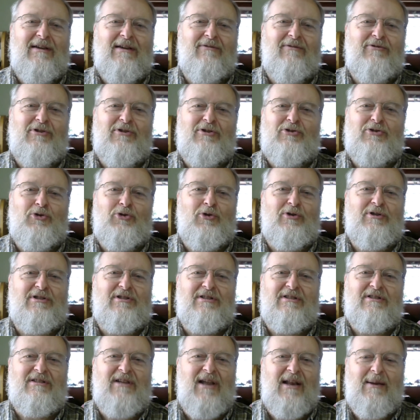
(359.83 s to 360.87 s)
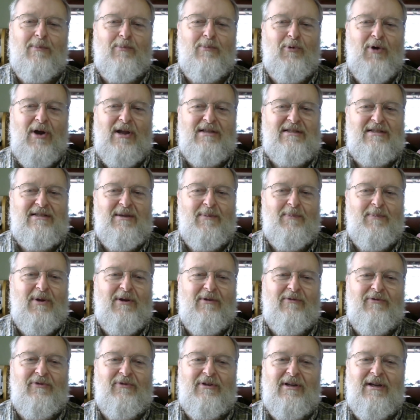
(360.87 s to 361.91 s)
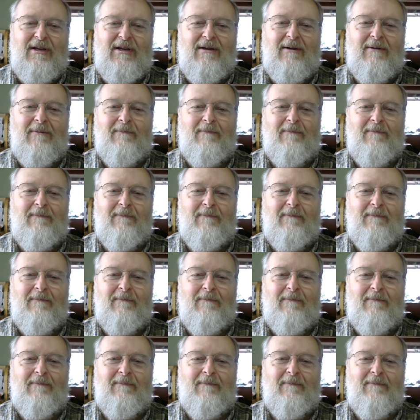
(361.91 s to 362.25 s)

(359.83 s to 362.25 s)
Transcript: if the church celebrates Epiphany.